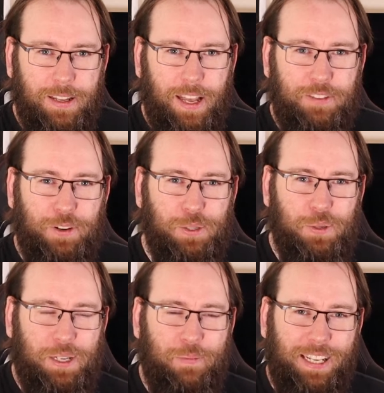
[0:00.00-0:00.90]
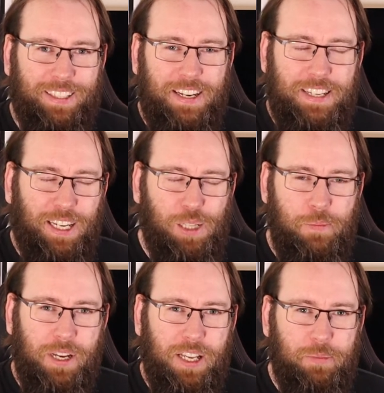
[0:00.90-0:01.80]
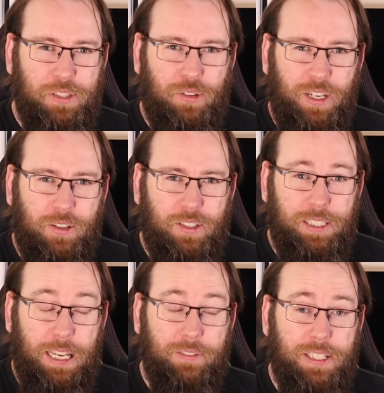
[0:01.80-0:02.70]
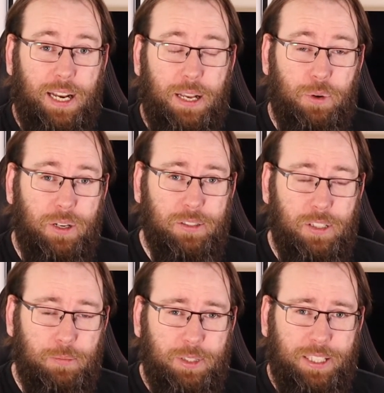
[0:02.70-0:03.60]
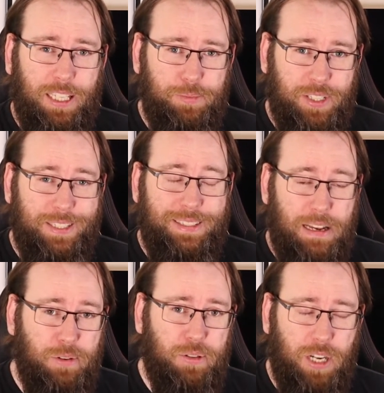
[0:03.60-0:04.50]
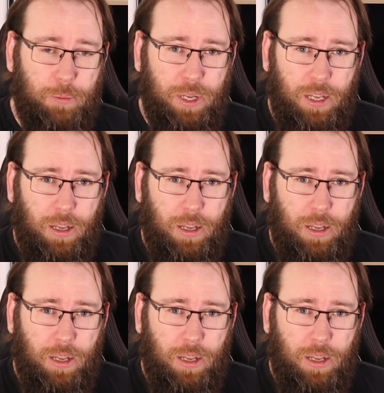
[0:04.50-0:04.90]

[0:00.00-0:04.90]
Hey folks, welcome back to the channel. My name is 3-Chord Dave and today we're going to talk about the Gibson demo shop